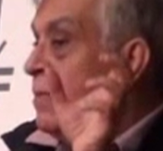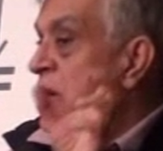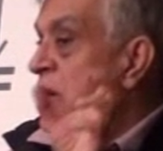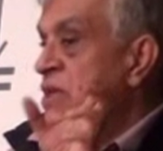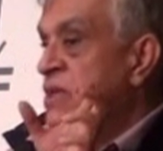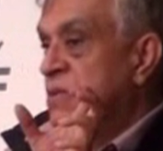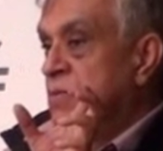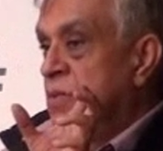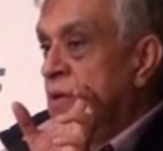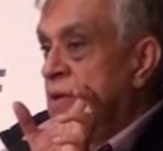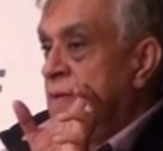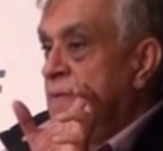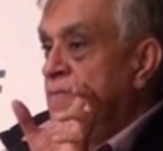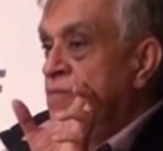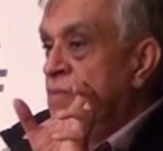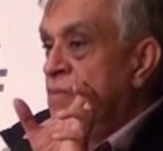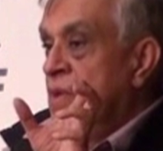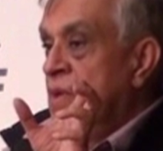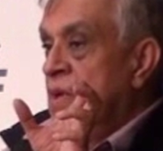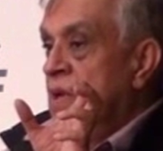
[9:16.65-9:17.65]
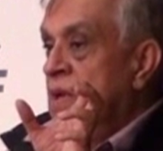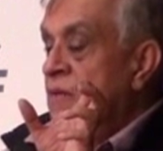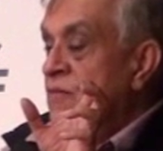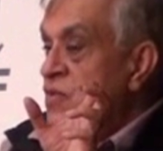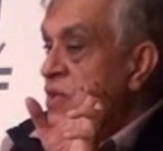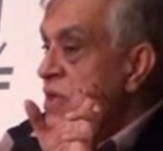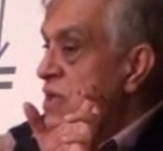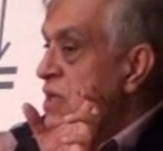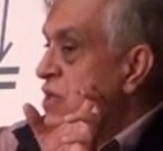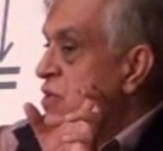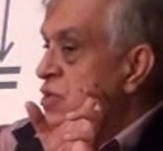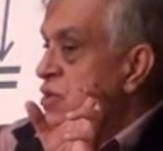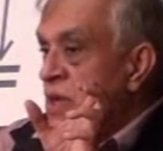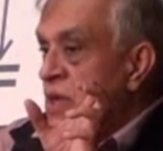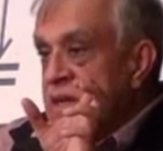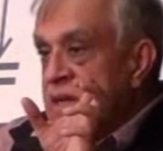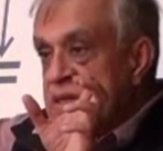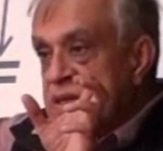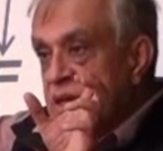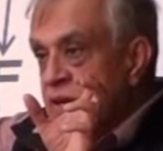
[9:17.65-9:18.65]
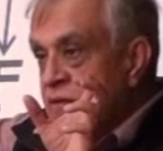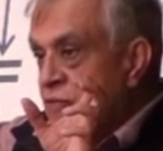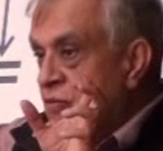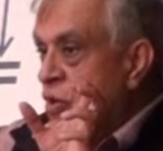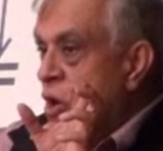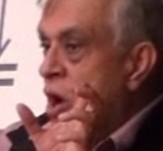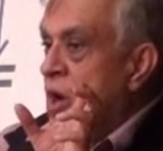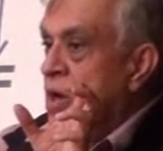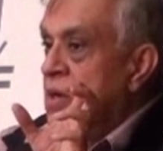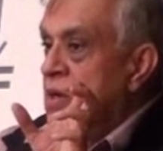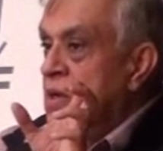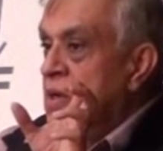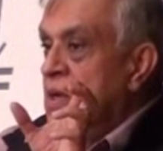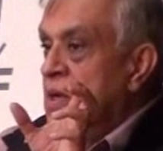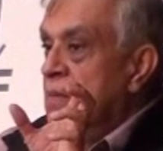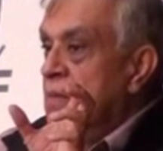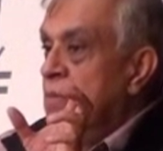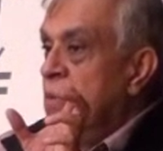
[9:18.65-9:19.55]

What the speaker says: possible if Jesus is not Son of God.